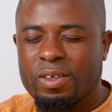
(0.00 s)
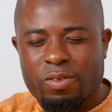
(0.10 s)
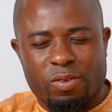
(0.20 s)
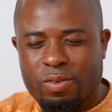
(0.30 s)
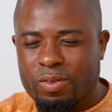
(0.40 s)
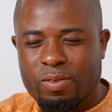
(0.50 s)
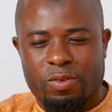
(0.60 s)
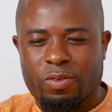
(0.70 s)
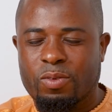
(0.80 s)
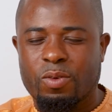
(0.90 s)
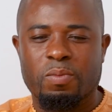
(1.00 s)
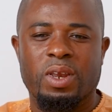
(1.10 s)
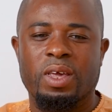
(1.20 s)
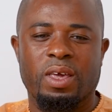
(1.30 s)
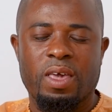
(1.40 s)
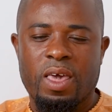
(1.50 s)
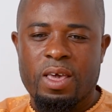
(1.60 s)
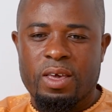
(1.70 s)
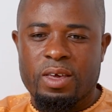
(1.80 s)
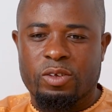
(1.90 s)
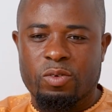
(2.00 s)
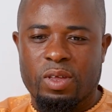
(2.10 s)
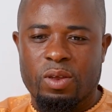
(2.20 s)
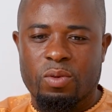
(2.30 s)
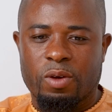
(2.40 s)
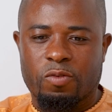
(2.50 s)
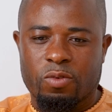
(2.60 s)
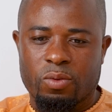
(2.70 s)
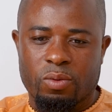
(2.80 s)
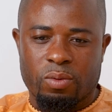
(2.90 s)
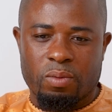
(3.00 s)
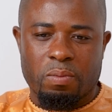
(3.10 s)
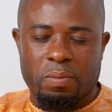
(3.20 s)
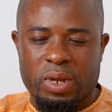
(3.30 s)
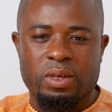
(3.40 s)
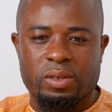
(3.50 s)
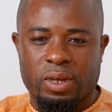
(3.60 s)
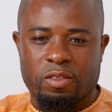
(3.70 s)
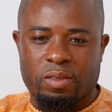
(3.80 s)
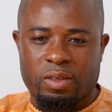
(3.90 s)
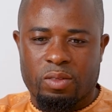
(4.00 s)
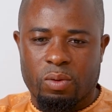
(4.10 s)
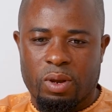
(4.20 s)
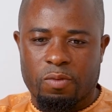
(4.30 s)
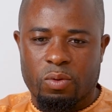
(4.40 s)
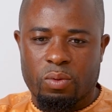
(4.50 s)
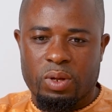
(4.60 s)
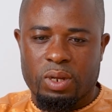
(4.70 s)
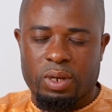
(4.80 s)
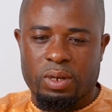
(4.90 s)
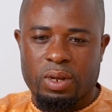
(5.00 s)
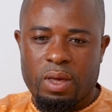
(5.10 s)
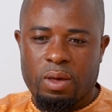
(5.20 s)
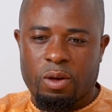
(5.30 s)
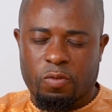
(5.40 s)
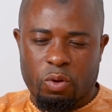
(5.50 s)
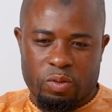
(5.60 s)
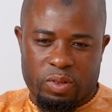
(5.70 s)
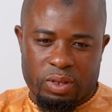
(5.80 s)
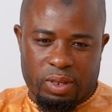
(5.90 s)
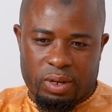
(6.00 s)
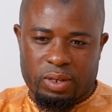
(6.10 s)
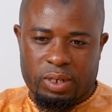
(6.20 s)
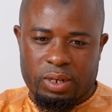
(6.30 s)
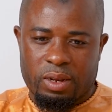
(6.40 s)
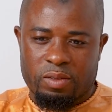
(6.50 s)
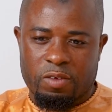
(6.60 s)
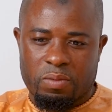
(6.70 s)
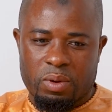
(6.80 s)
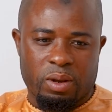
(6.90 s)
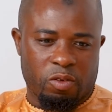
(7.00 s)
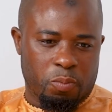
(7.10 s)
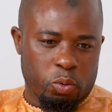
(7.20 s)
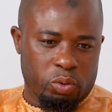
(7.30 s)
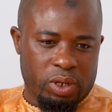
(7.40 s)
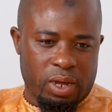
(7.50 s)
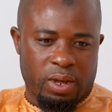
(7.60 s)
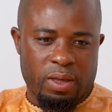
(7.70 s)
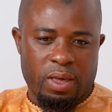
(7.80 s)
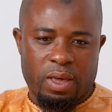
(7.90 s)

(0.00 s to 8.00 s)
so many issues that you have to manage at your level. And of course, internationally, it's giving you that exposure,